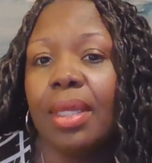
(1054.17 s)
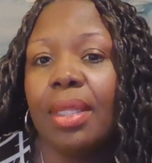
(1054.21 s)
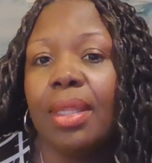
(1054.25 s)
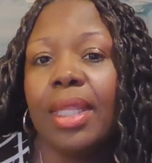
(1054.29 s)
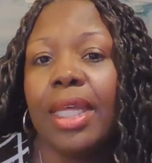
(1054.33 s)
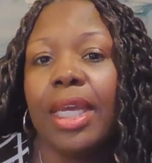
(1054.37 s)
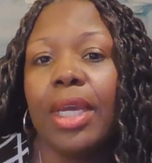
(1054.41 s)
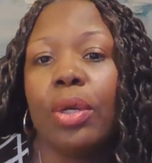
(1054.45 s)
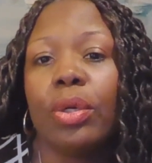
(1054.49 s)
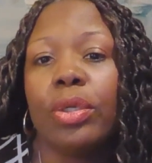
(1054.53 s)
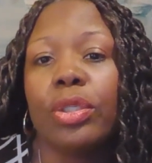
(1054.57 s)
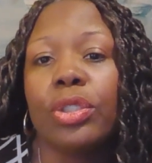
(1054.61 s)

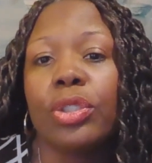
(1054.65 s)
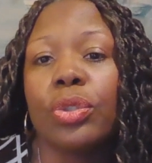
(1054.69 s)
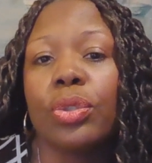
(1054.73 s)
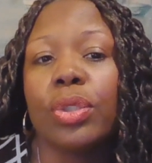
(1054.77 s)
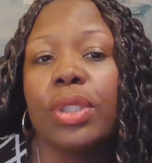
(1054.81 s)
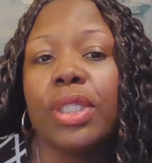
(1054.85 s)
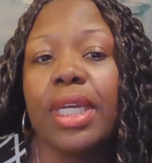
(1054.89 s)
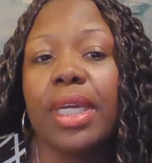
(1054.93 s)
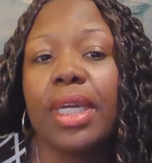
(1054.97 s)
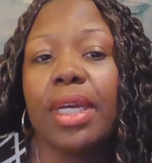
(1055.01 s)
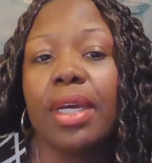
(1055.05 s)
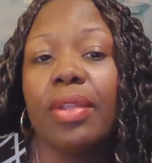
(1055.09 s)
They also
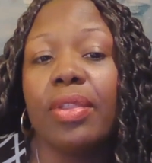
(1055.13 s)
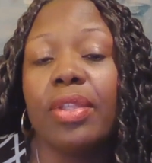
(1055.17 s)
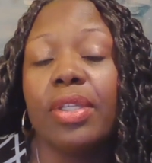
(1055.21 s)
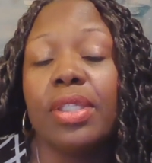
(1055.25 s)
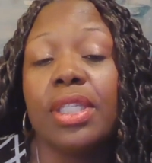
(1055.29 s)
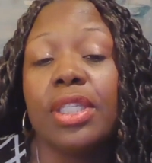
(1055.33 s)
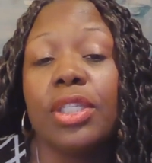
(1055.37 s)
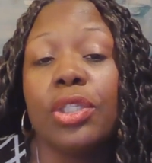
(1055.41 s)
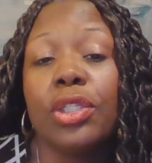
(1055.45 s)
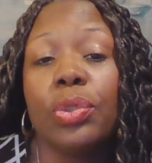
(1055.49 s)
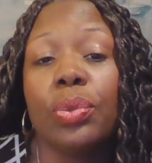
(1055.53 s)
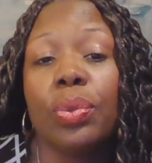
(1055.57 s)
take
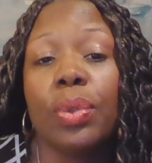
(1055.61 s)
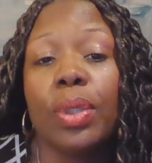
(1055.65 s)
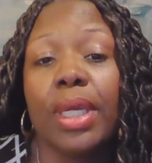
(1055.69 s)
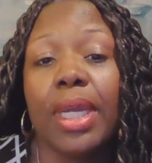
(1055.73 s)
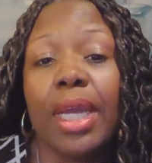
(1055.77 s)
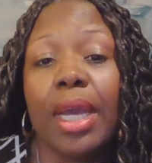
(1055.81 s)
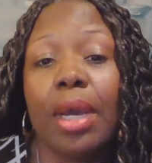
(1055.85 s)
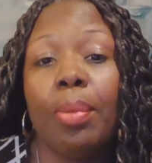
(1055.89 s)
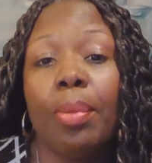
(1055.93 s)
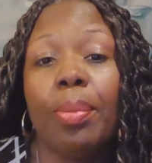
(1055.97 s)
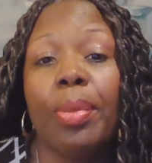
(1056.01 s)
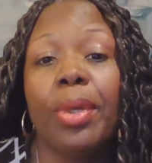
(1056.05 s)
others into
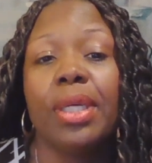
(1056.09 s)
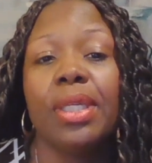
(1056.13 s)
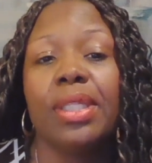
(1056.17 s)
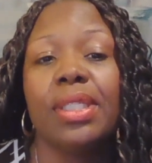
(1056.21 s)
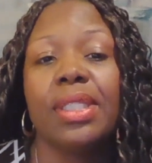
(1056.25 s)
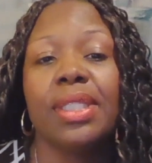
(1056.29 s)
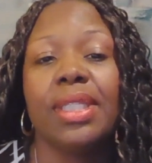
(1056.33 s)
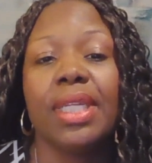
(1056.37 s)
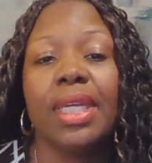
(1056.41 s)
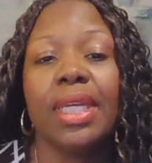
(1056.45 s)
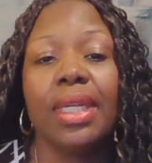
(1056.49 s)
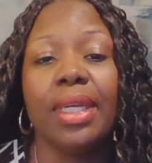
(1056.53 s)
account
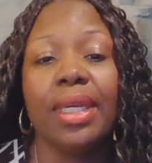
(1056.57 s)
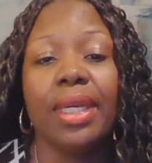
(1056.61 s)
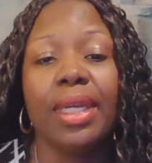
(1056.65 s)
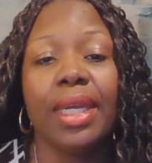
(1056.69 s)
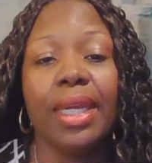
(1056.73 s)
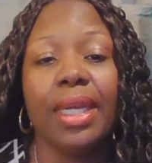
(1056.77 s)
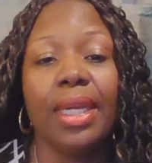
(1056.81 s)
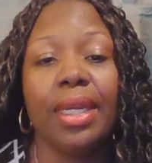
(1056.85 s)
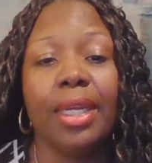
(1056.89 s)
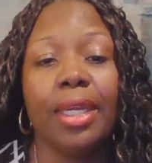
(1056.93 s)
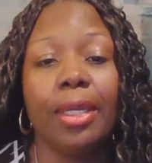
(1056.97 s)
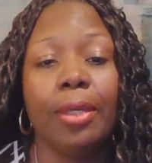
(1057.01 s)
because
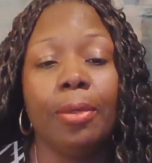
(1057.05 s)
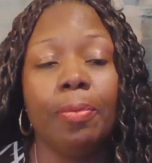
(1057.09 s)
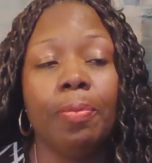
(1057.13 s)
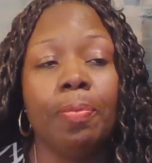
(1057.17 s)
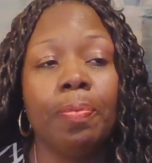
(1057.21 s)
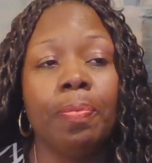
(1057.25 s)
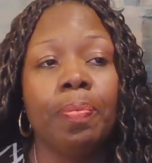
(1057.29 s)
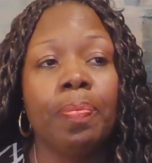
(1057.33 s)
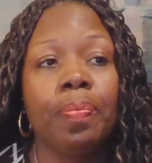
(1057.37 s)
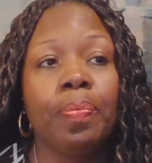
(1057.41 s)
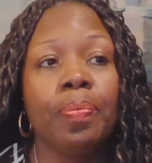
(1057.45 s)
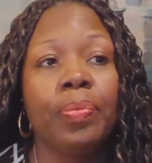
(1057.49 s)
delegating
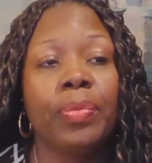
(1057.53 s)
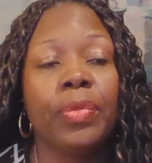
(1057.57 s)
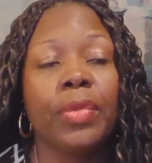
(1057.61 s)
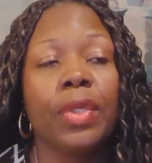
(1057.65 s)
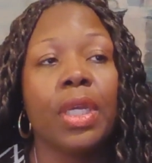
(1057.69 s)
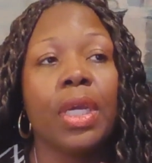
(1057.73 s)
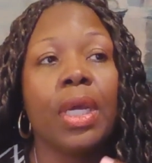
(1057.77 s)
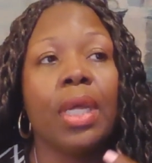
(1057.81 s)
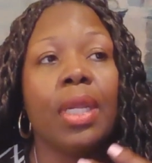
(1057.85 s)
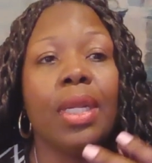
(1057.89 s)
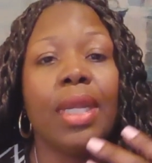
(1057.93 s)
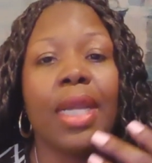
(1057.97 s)

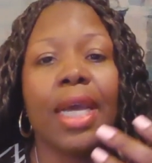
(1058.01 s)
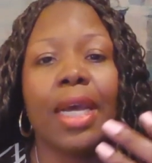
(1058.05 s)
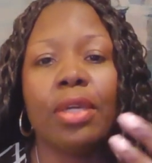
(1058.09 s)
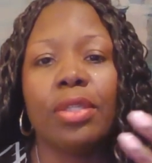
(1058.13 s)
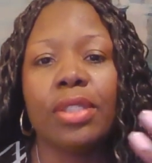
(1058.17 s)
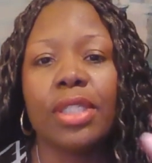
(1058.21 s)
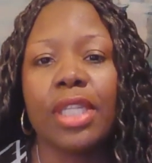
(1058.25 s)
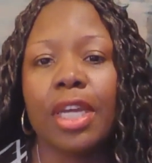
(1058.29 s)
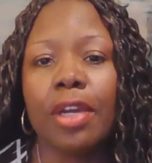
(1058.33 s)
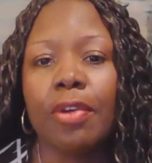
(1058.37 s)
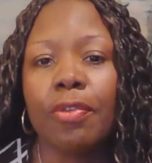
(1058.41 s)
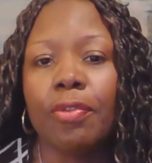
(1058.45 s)

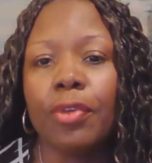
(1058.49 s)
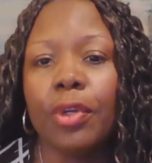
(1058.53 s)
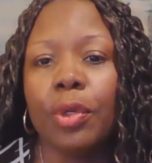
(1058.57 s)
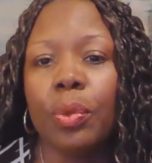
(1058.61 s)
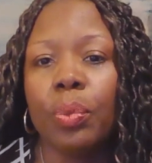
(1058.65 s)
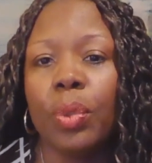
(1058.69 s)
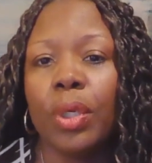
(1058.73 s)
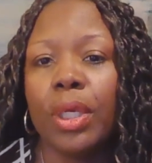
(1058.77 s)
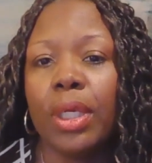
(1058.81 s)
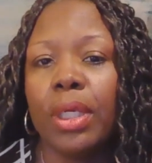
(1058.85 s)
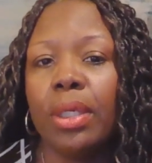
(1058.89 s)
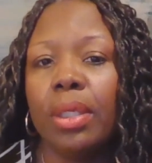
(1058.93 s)
allows
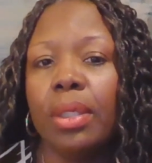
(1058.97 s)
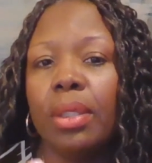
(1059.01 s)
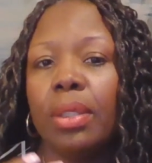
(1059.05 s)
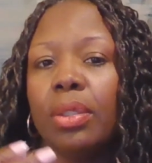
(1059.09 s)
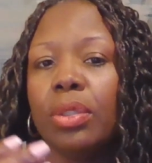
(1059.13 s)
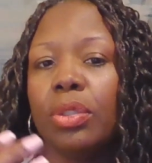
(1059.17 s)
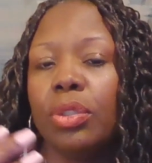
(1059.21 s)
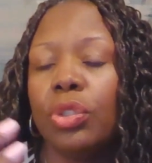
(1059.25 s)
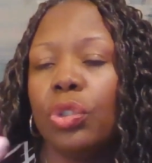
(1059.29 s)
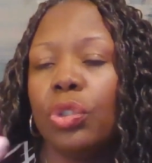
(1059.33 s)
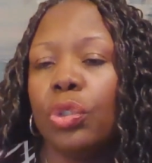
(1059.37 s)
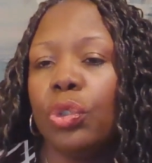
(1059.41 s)
everyone
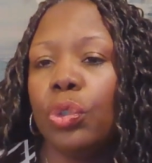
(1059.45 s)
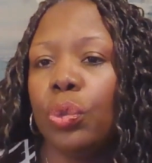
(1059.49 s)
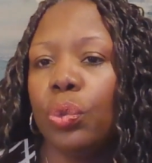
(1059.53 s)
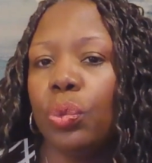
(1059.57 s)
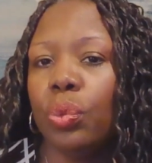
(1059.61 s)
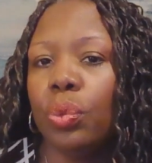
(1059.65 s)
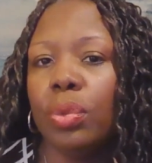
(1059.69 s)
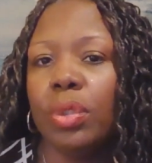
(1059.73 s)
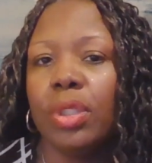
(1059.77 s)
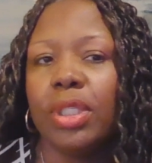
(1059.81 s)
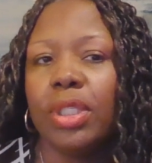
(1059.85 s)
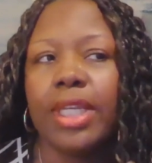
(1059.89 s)

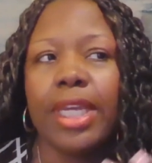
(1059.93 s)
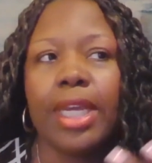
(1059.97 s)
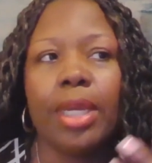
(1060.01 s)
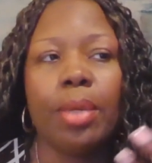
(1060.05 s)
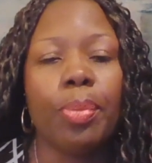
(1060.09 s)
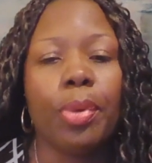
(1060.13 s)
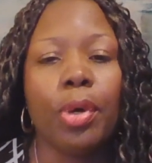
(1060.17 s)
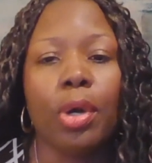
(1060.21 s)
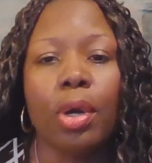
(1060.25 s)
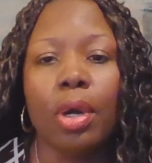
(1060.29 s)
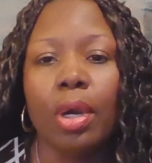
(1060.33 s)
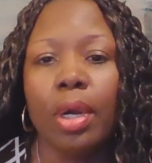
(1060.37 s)
to
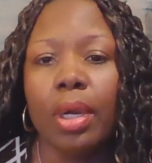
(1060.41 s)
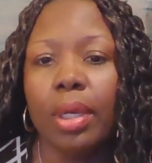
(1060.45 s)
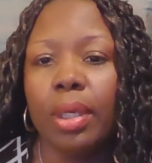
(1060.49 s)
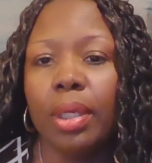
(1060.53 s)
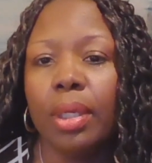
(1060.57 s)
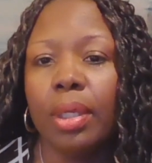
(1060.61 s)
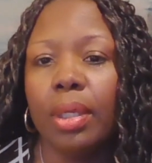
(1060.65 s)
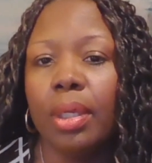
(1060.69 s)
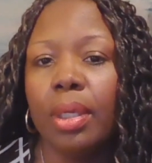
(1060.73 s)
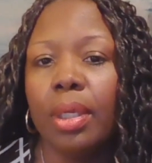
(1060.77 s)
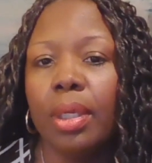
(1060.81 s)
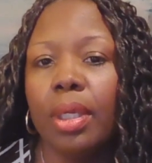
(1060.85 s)
take part,
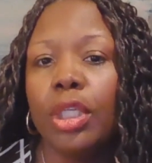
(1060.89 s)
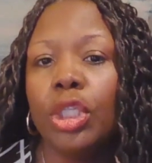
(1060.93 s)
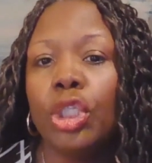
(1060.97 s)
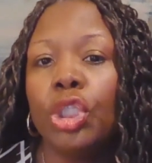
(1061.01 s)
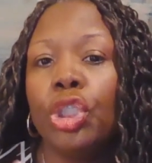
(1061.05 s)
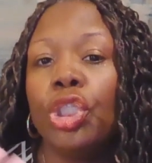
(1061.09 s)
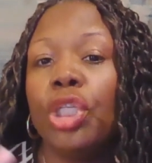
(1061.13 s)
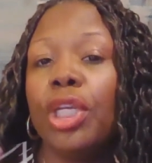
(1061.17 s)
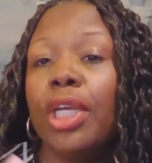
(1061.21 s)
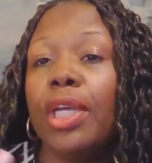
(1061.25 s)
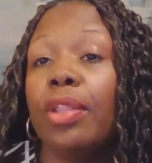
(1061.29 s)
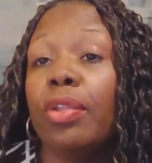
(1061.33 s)

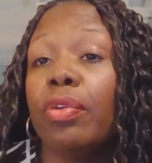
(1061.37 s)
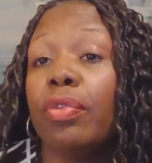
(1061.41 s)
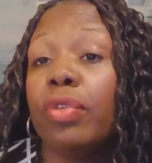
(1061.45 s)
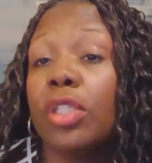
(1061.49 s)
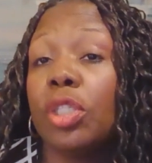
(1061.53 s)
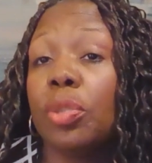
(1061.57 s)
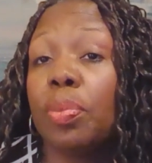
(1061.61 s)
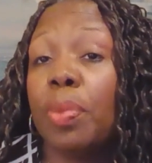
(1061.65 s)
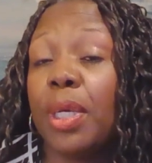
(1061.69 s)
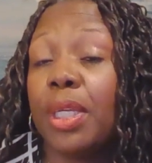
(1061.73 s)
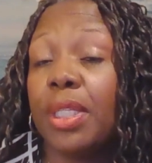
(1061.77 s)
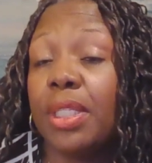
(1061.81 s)
share the
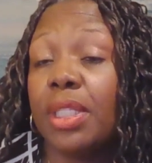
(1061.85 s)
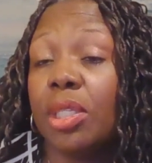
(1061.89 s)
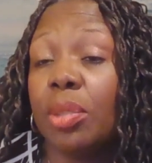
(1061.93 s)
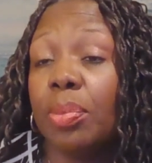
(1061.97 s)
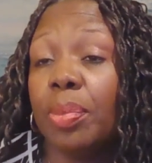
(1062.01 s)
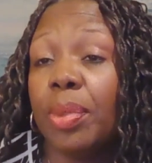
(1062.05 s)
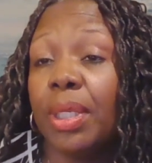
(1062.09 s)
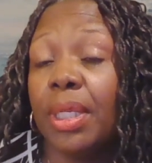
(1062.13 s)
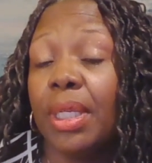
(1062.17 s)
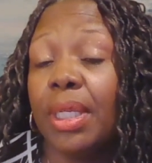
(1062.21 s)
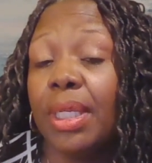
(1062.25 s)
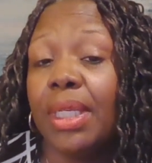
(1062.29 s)

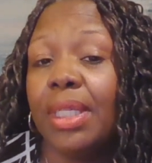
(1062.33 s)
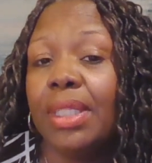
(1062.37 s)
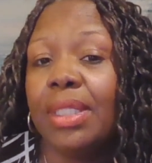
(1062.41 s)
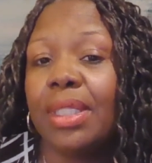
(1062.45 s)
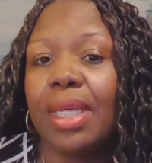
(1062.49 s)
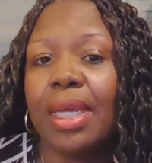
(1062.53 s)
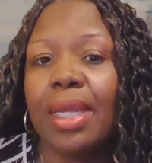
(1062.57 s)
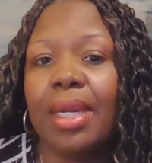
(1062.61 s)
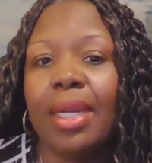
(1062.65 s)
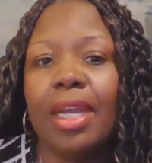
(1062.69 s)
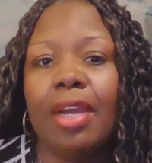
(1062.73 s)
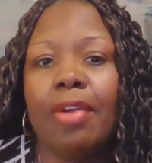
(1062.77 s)
responsibilities,
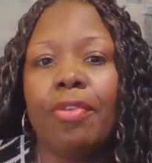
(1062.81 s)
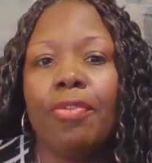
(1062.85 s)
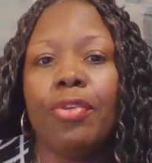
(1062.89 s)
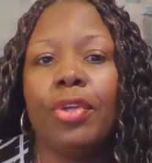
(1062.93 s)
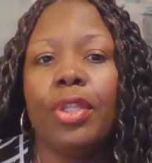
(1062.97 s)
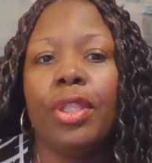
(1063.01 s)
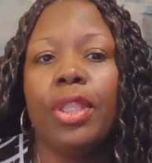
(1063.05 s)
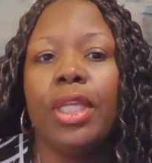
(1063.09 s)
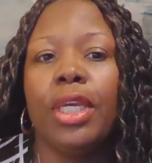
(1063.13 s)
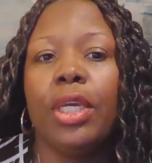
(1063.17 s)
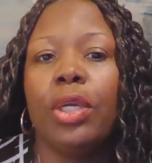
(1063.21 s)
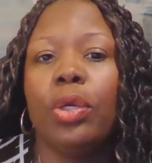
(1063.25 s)
and
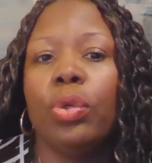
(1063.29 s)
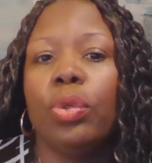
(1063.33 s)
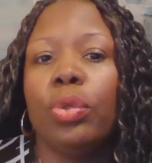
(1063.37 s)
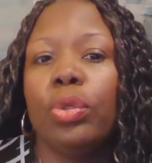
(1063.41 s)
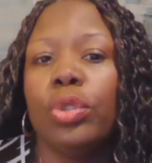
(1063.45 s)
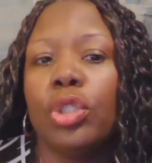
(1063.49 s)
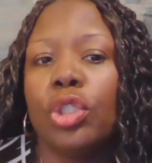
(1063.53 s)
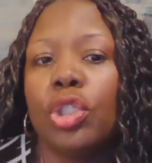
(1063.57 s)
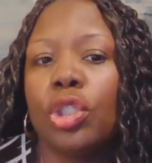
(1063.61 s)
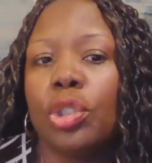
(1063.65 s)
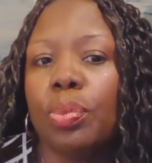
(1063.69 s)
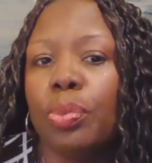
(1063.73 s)
everything
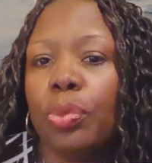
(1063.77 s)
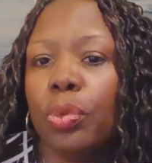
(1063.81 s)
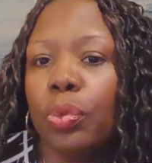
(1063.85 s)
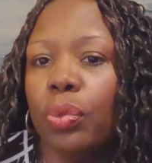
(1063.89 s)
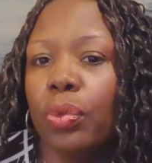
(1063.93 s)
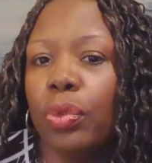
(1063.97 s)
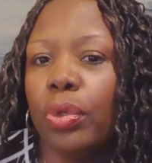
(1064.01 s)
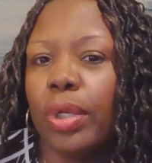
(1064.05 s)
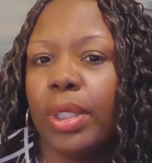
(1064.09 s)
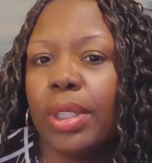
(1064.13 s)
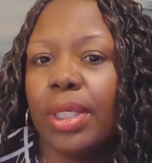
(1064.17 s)
goes smoother.